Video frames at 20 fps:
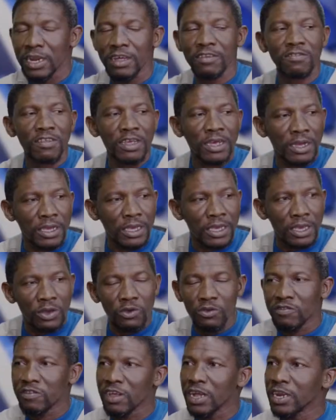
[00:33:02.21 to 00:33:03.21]
Let's say
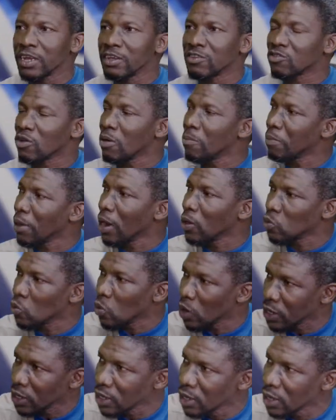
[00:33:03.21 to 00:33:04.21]
Q cell is compound 1.